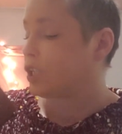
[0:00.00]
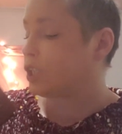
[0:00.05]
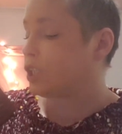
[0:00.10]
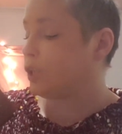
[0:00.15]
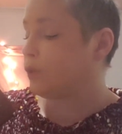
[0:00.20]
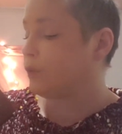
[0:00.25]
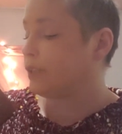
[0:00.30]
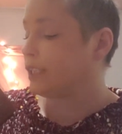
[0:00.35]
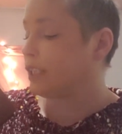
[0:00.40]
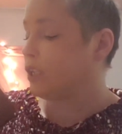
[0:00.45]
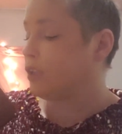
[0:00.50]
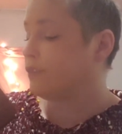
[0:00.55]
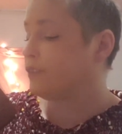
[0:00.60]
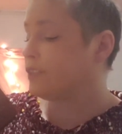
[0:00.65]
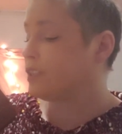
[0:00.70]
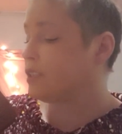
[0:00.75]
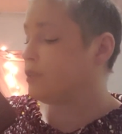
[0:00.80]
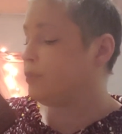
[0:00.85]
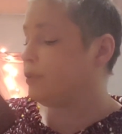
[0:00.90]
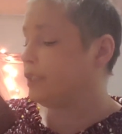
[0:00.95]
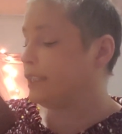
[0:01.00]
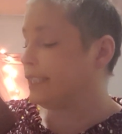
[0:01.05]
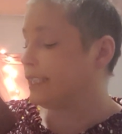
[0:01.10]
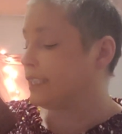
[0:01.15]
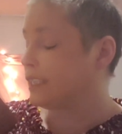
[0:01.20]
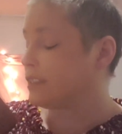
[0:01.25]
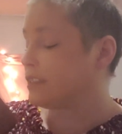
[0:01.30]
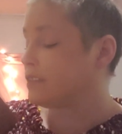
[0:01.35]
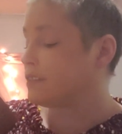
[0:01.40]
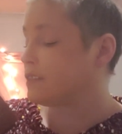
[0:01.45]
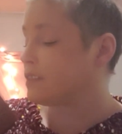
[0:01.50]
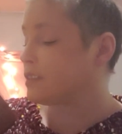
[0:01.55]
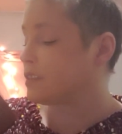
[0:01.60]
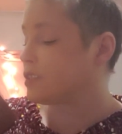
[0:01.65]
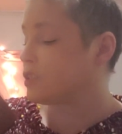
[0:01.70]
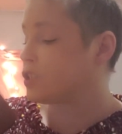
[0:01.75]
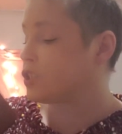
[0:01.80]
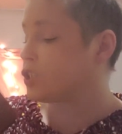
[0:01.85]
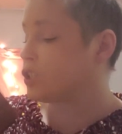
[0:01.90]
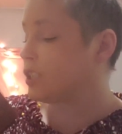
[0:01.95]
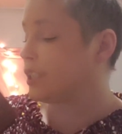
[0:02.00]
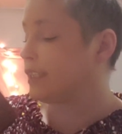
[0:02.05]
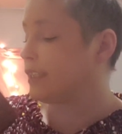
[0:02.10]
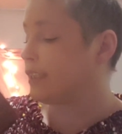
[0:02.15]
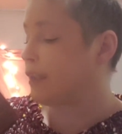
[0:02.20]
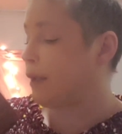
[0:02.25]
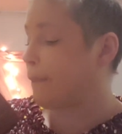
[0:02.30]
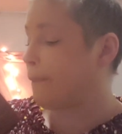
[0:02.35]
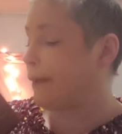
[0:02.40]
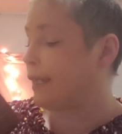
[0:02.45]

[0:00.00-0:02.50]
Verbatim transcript: going over the plans she'd